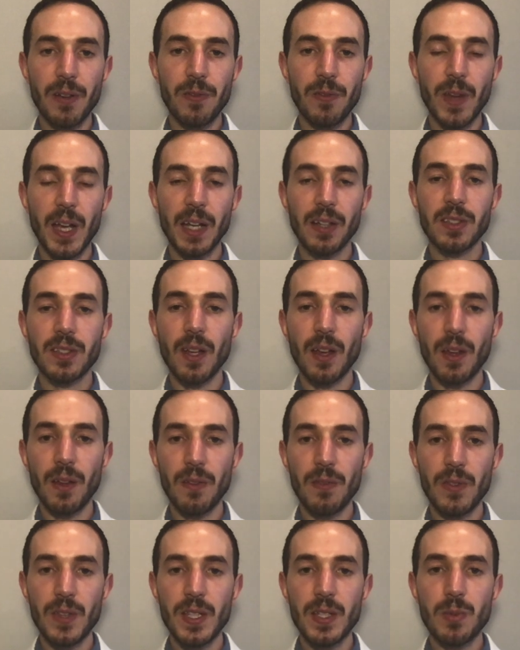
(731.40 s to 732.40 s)
effect
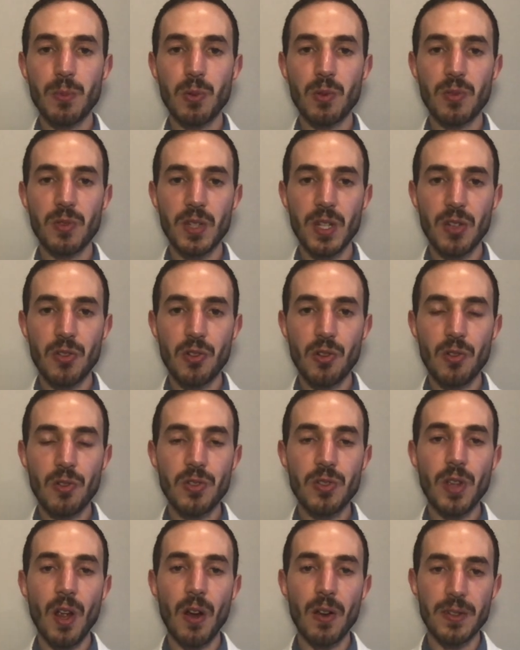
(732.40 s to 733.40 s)
of these
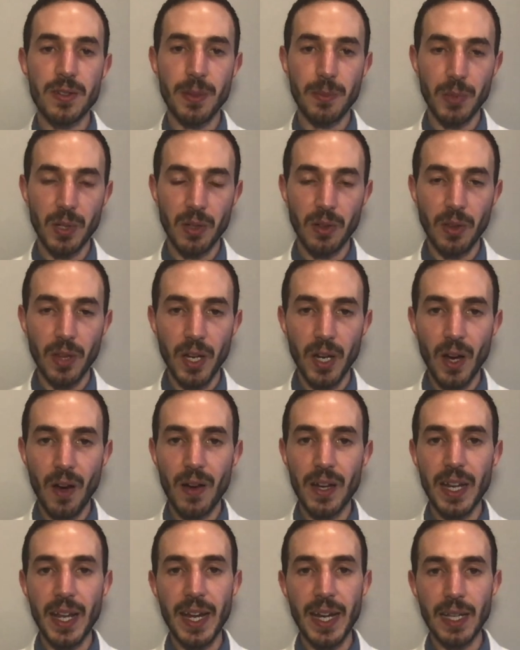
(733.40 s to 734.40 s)
procedures are some glare
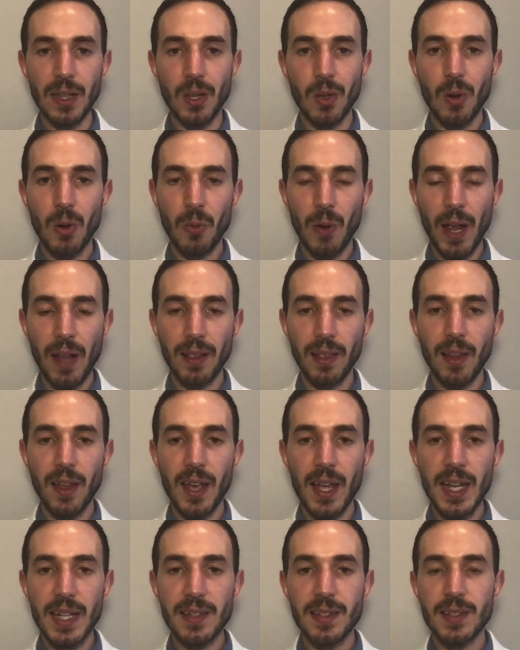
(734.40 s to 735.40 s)
and halo around
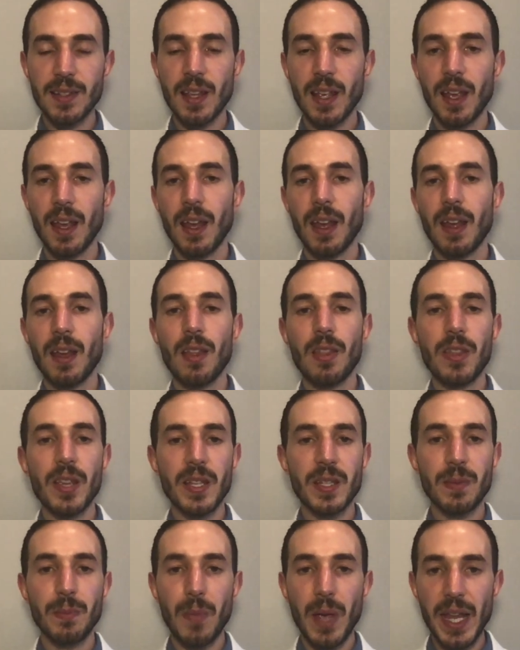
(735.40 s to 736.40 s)
lights.
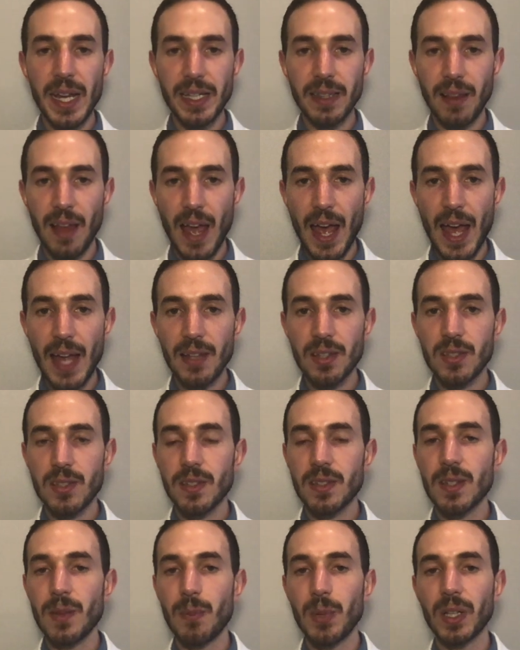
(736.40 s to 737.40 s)
This may
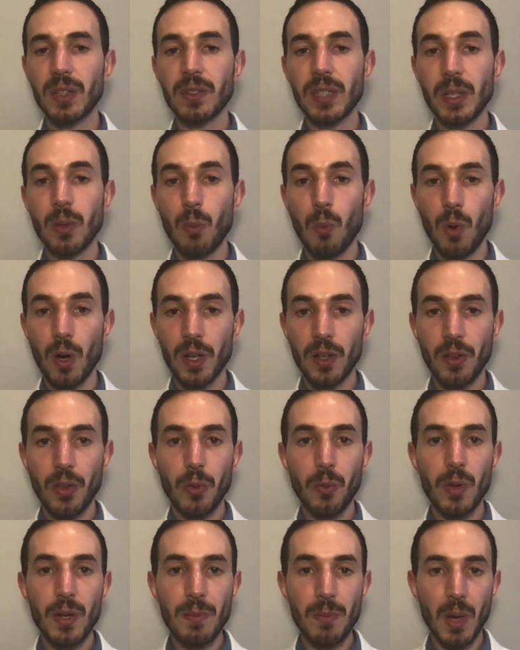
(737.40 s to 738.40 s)
last typically 1 to
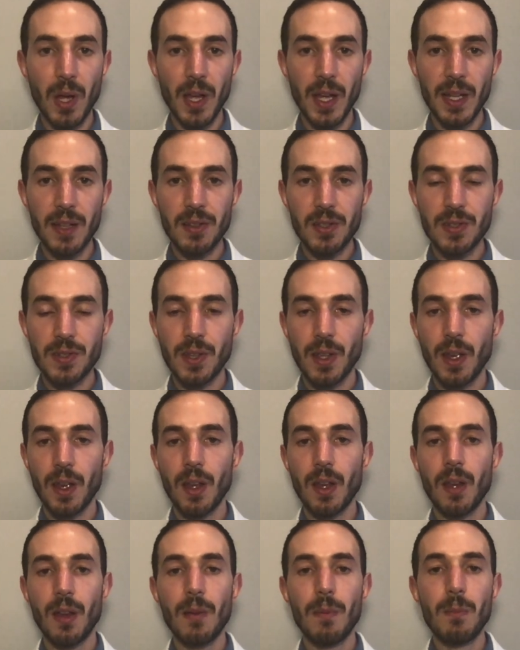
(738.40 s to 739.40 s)
3 months.
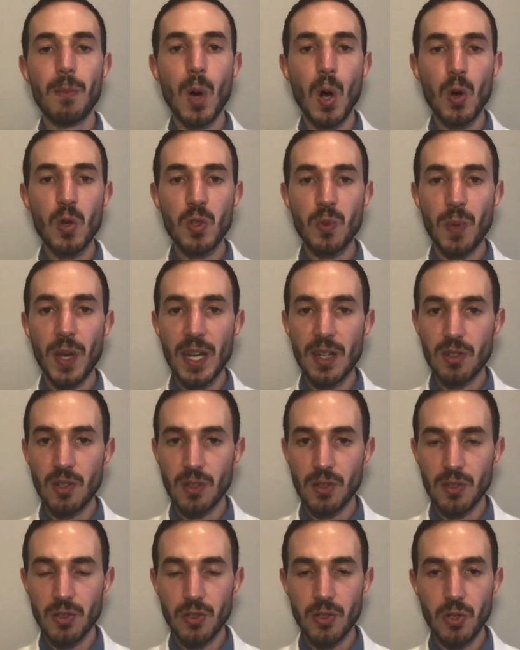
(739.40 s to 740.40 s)
Most
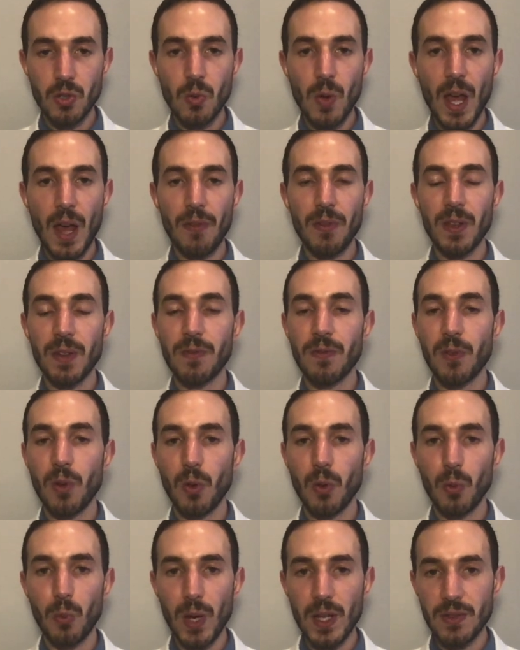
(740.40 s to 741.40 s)
patients do have a
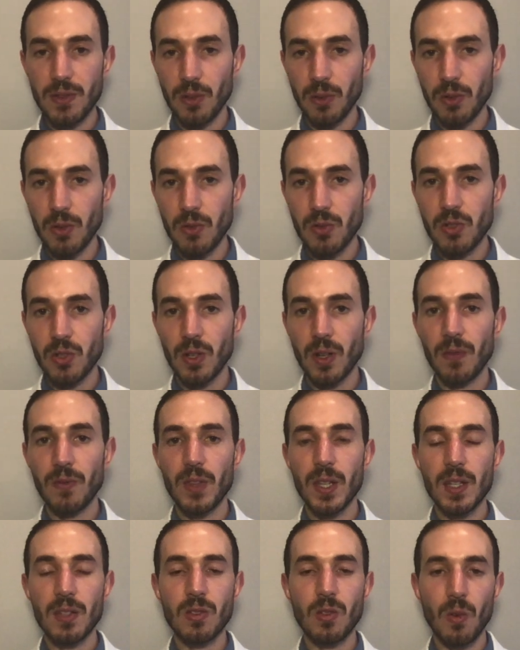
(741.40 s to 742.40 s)
full resolution of
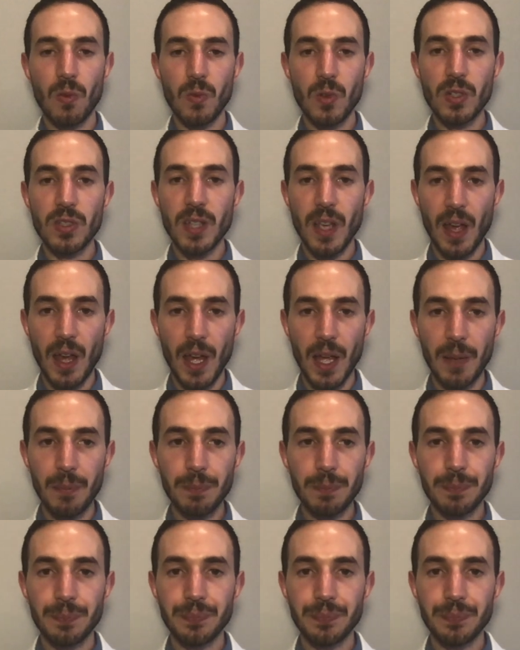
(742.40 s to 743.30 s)
this over time.